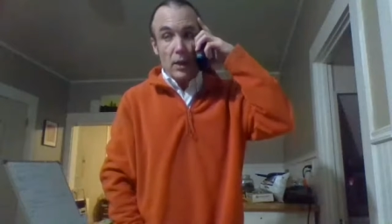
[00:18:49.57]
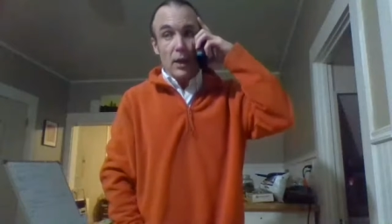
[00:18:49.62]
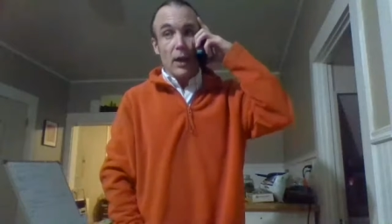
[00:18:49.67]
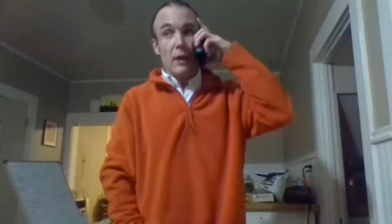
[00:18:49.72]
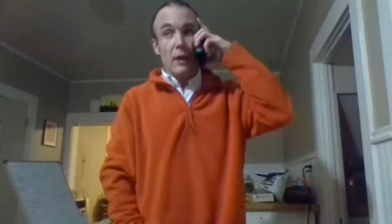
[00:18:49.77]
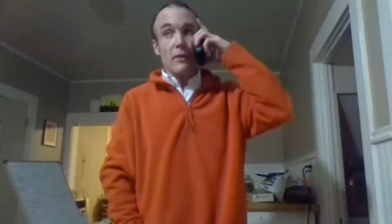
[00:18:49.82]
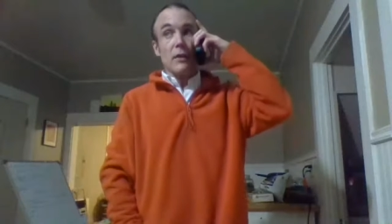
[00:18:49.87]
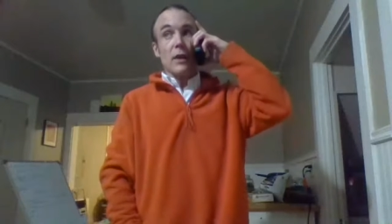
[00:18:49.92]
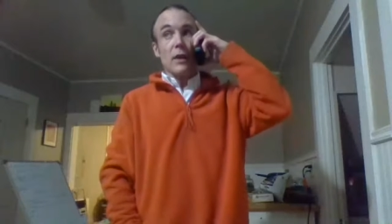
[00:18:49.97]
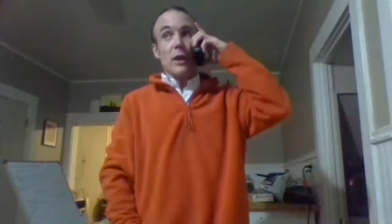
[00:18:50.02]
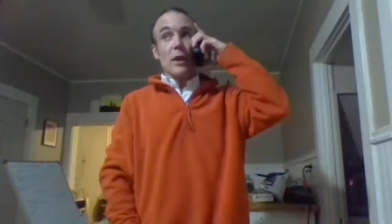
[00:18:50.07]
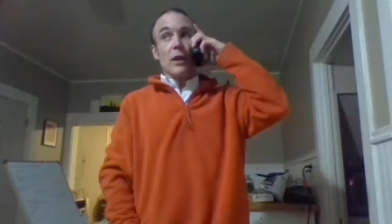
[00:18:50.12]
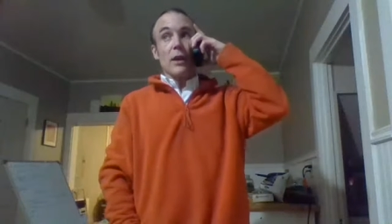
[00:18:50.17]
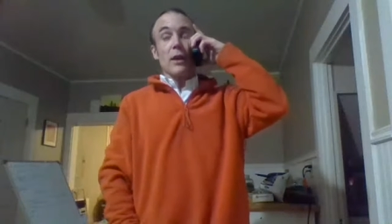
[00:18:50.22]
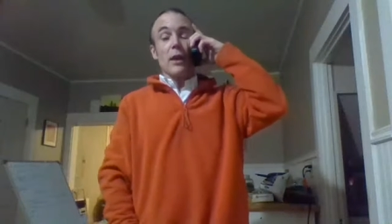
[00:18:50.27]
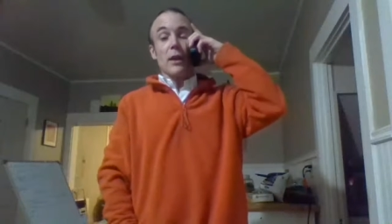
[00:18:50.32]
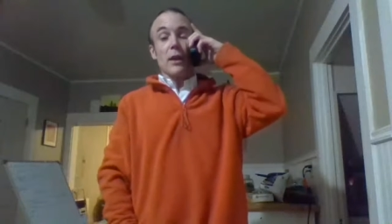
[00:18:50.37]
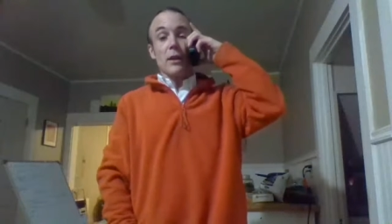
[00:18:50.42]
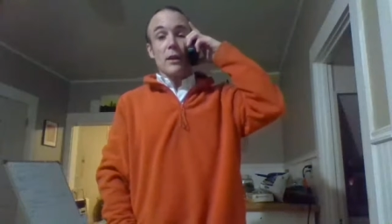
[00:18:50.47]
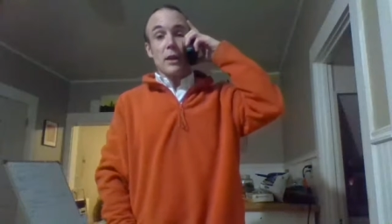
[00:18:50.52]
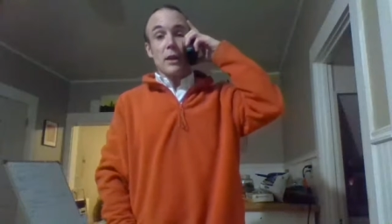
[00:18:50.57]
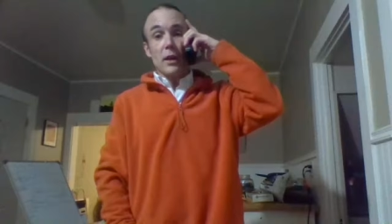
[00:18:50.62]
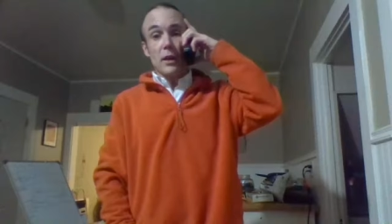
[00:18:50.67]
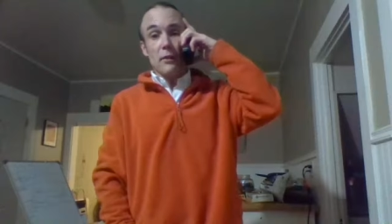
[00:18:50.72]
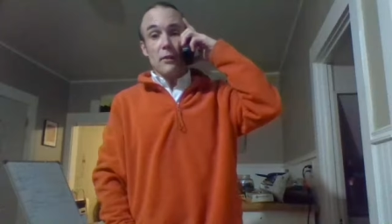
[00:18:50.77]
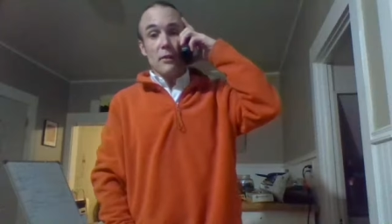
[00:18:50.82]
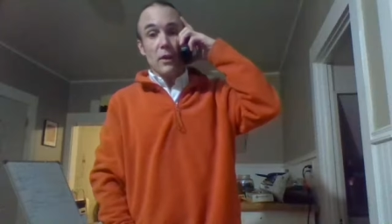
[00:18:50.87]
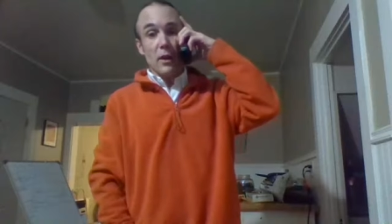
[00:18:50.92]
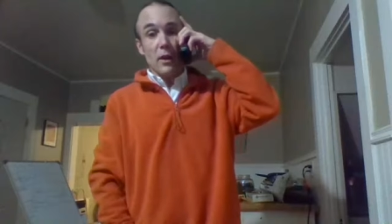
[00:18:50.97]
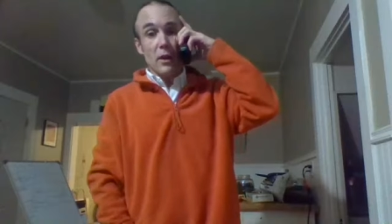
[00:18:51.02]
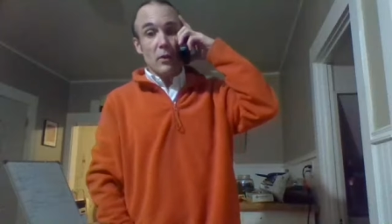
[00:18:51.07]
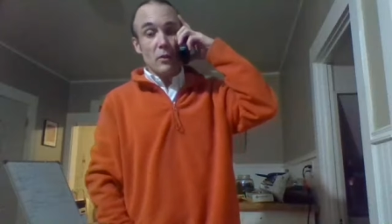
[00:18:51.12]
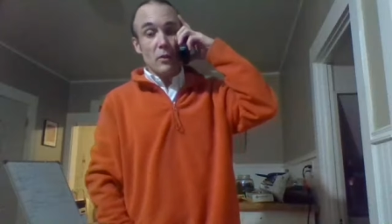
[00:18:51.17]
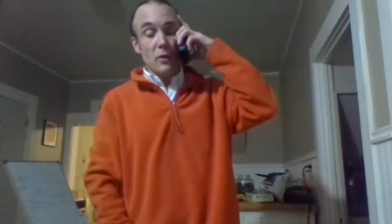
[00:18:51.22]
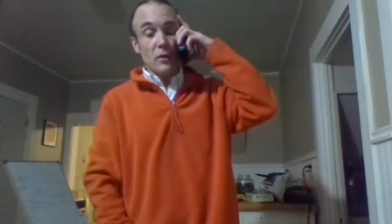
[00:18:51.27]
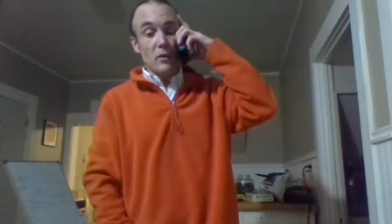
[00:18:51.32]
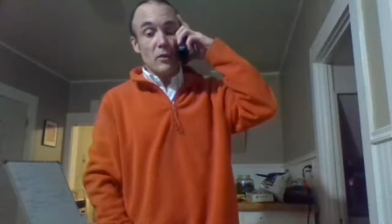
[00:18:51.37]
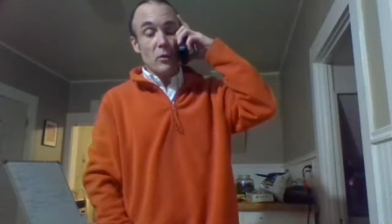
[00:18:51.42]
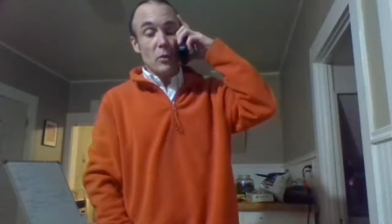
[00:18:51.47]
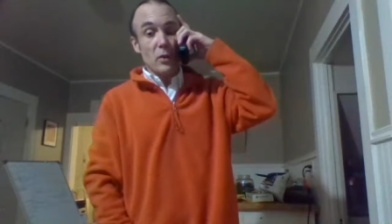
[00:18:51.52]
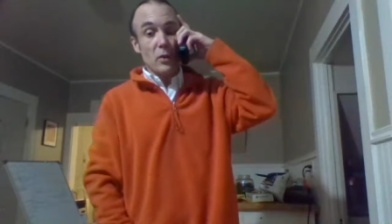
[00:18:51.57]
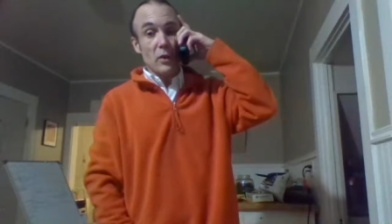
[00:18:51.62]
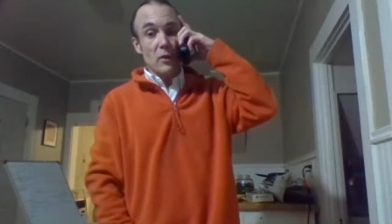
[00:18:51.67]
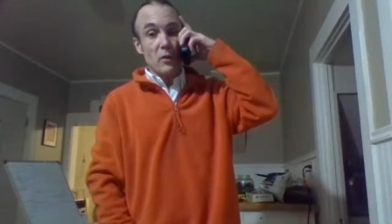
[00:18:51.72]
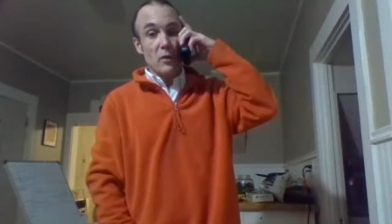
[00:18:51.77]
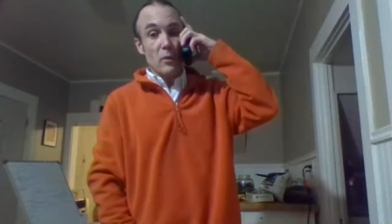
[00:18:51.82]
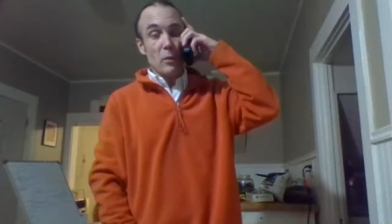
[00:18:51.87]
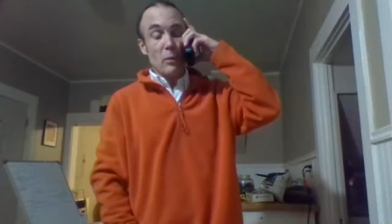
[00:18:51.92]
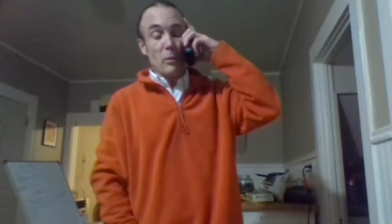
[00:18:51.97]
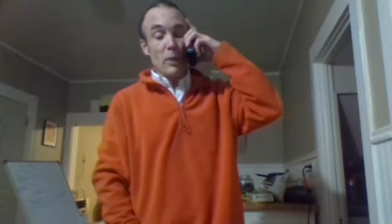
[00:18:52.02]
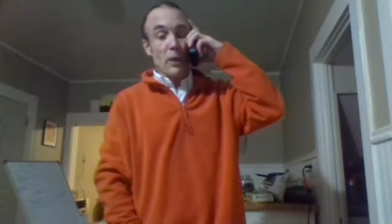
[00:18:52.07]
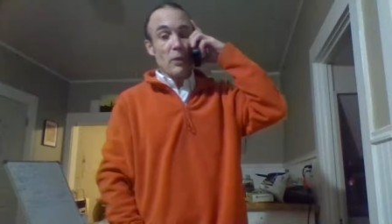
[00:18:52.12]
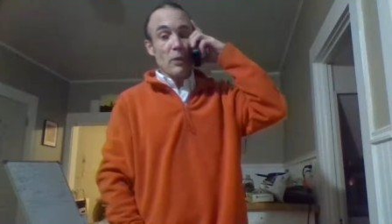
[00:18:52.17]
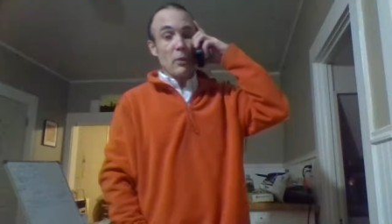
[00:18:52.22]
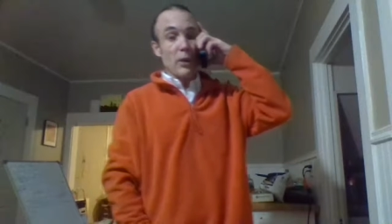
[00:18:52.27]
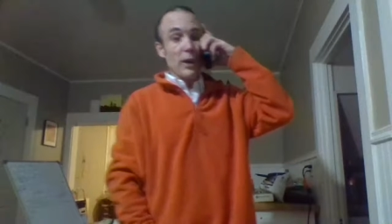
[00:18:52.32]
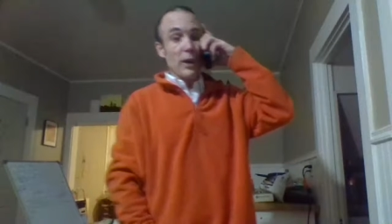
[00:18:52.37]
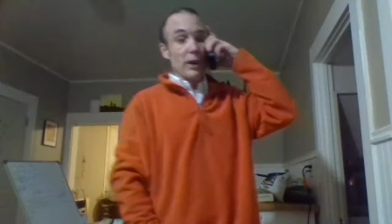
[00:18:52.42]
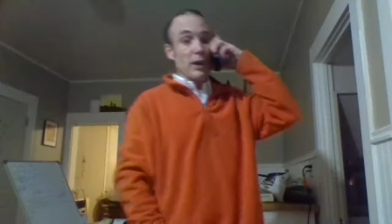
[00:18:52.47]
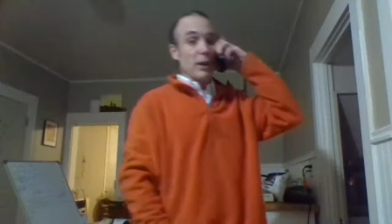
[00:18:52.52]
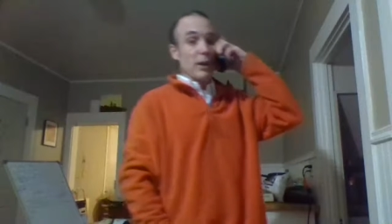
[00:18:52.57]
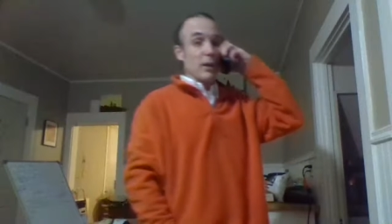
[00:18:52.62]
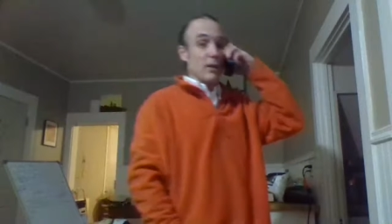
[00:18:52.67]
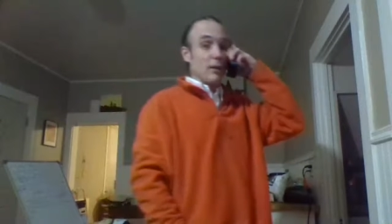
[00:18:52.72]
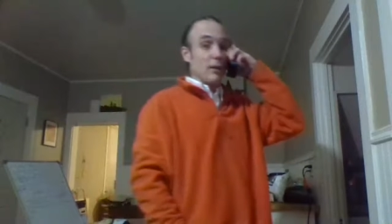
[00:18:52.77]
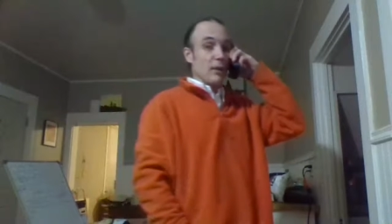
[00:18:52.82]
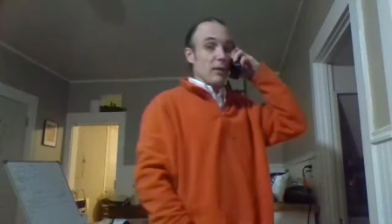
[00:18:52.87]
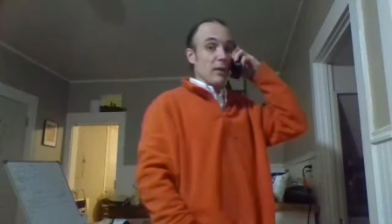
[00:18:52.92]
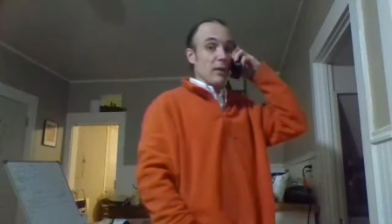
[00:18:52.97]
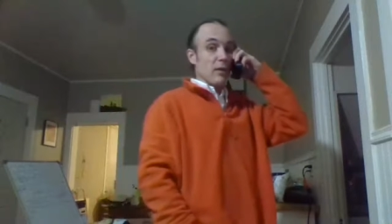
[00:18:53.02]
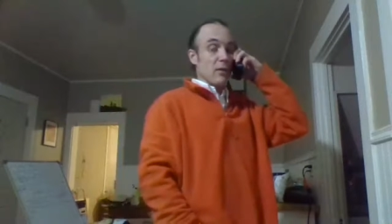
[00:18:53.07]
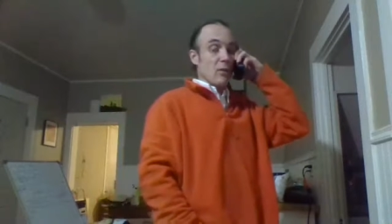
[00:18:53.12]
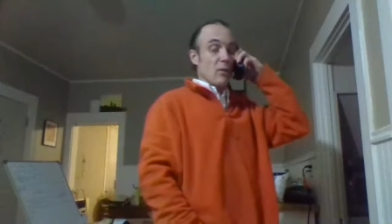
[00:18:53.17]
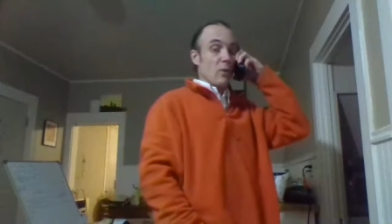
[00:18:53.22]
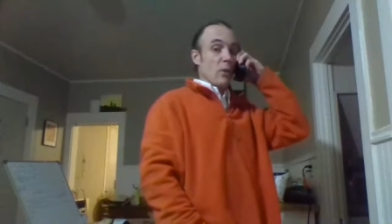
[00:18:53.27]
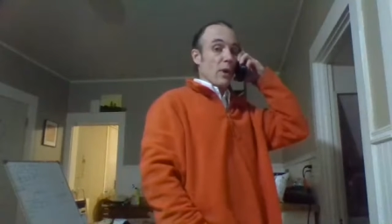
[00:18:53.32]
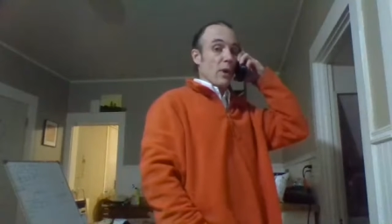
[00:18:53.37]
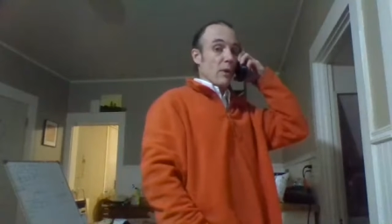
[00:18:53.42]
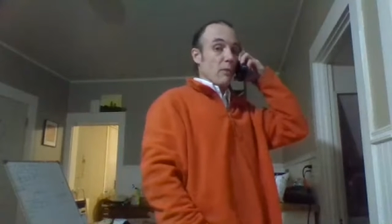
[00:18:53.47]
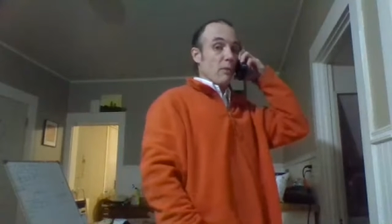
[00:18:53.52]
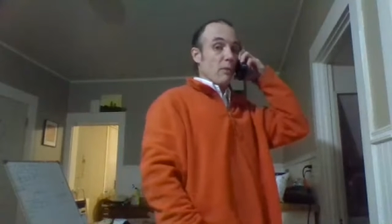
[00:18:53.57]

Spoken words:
I've got a nothing. I've got to weasel my way into this white